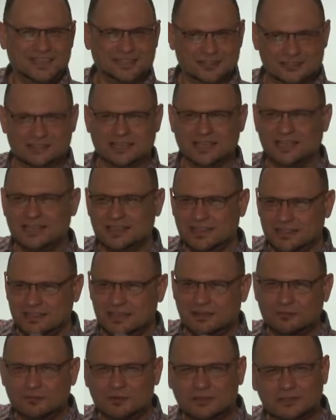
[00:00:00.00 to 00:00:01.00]
You see the
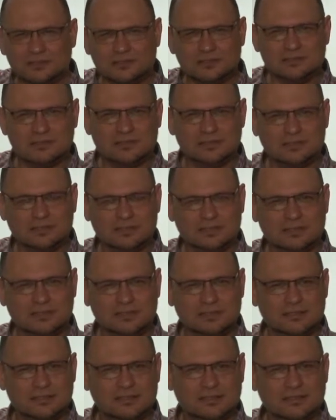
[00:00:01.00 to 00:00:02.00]
difference?
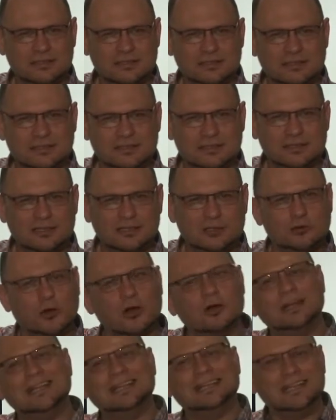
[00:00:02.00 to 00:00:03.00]
You
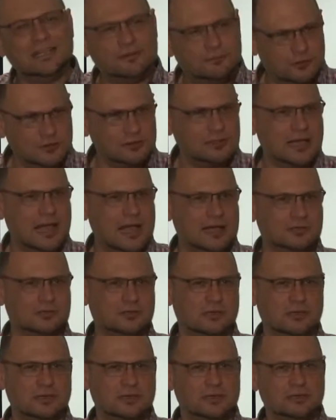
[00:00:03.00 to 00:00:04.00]
are indifferent,
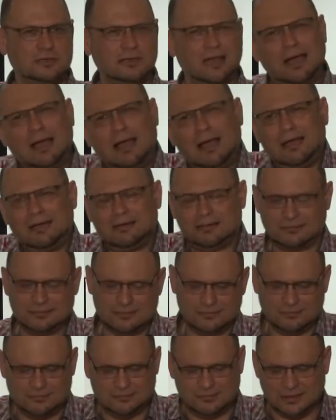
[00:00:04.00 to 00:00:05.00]
actually. Ah.
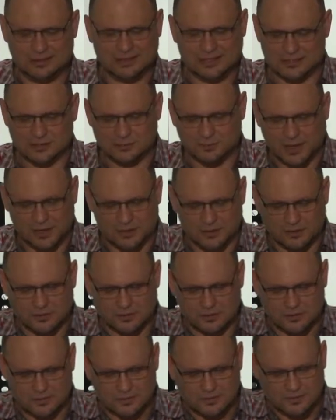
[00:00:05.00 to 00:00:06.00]
It doesn't matter.
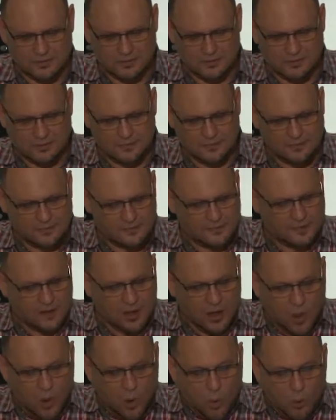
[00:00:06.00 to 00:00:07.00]

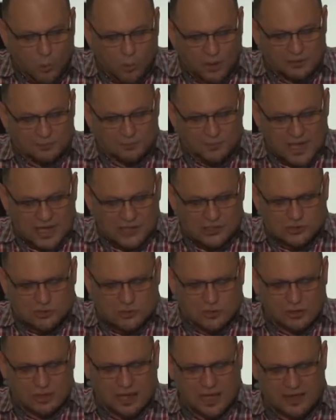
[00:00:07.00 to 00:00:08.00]
What makes
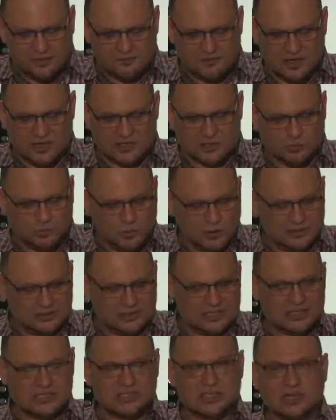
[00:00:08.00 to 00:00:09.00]
you alive is
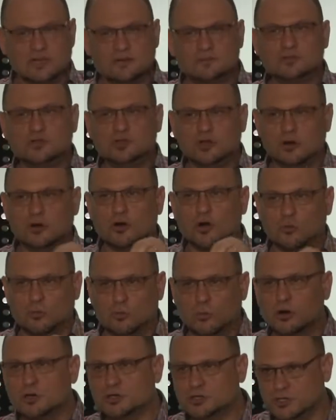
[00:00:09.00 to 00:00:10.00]
what deserves your
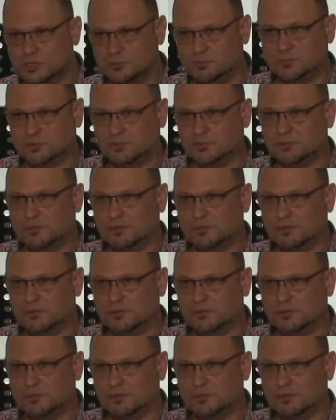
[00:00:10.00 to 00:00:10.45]
worship.